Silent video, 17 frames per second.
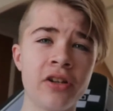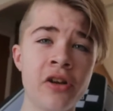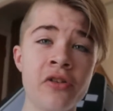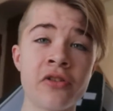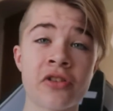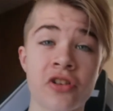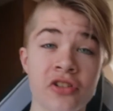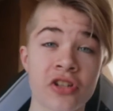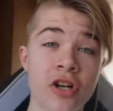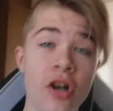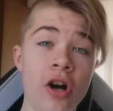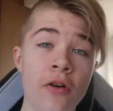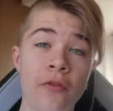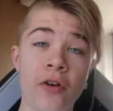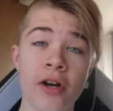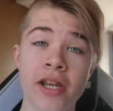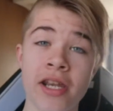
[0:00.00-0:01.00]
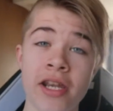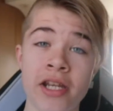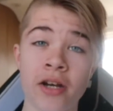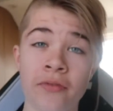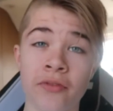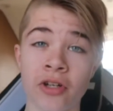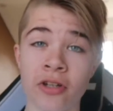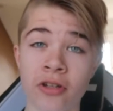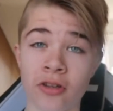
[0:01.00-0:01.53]
news, because I can't find any
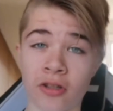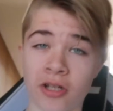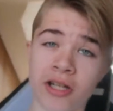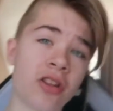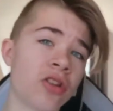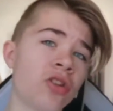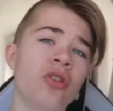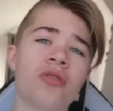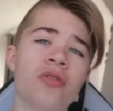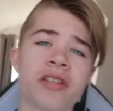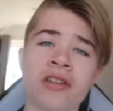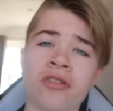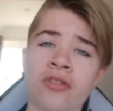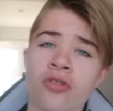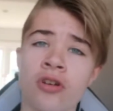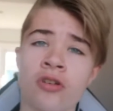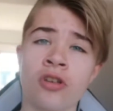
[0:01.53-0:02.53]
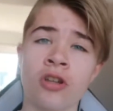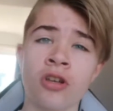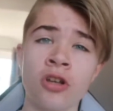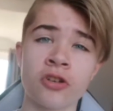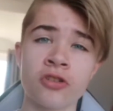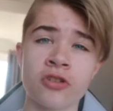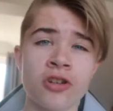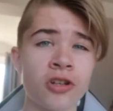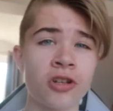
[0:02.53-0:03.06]
other news intro that
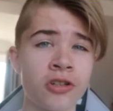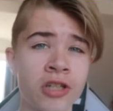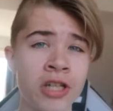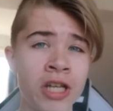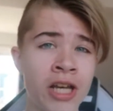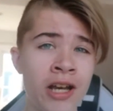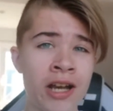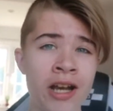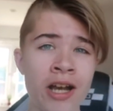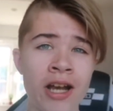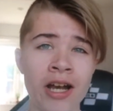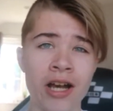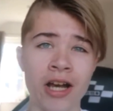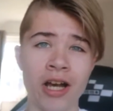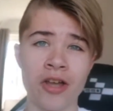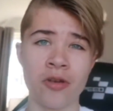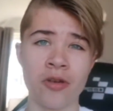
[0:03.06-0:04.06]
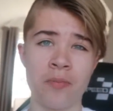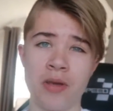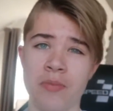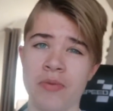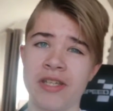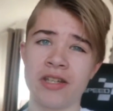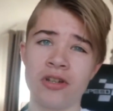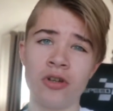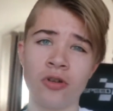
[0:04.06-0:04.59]
looks good. The
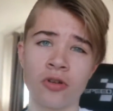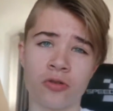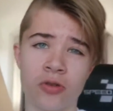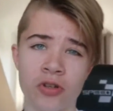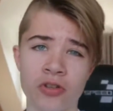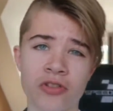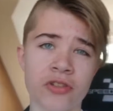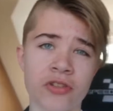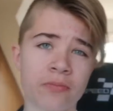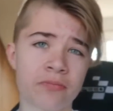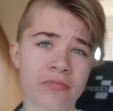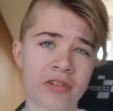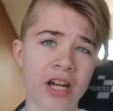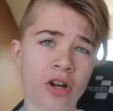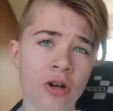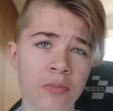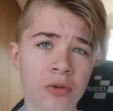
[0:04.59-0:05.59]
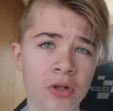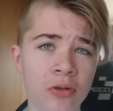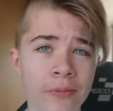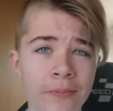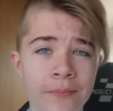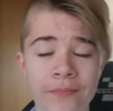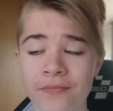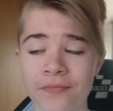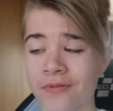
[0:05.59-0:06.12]
BBC News one's terrible,
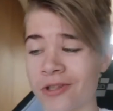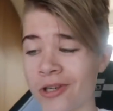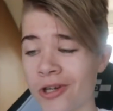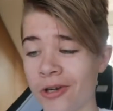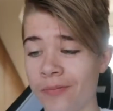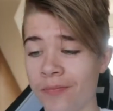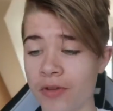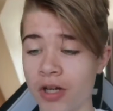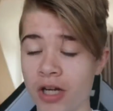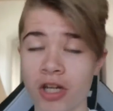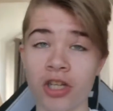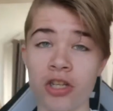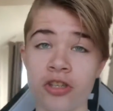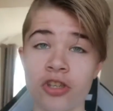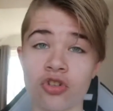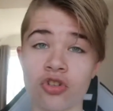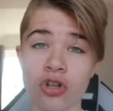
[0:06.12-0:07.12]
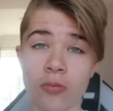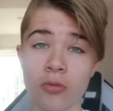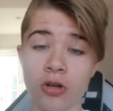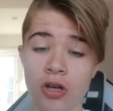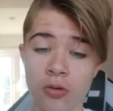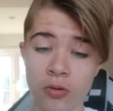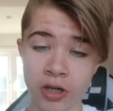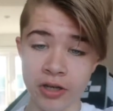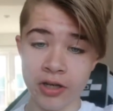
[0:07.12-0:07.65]
so I'm going to use the drama
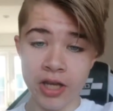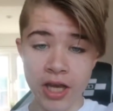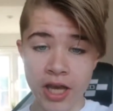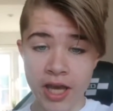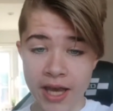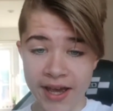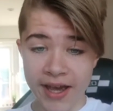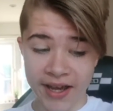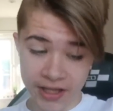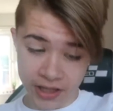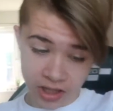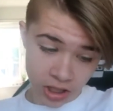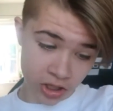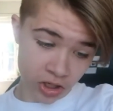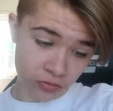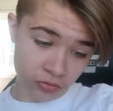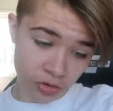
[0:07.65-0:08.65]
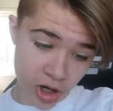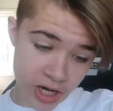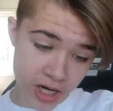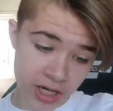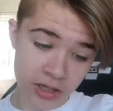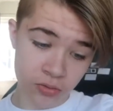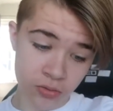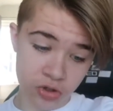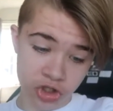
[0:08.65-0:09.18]
alert one, and I'm going to write
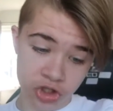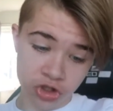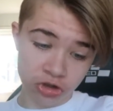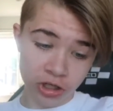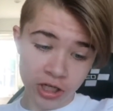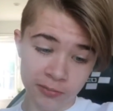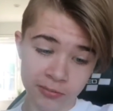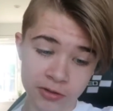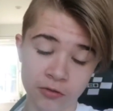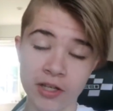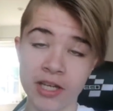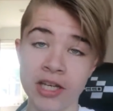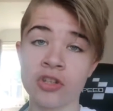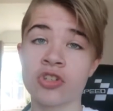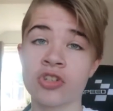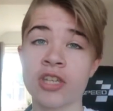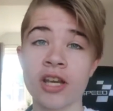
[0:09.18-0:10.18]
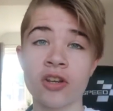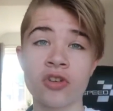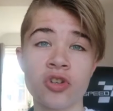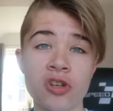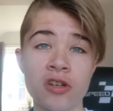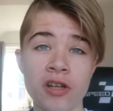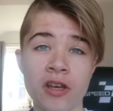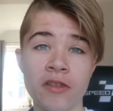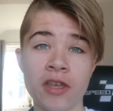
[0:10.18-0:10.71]
a little script for each
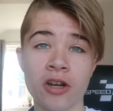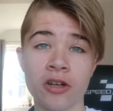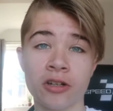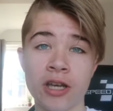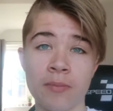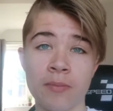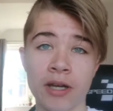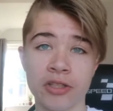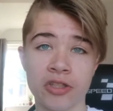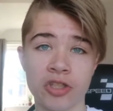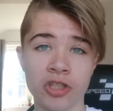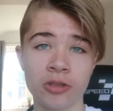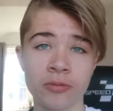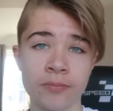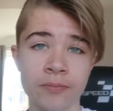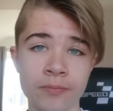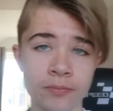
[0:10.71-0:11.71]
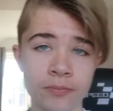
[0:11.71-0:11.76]
section, and then I'll get back to you.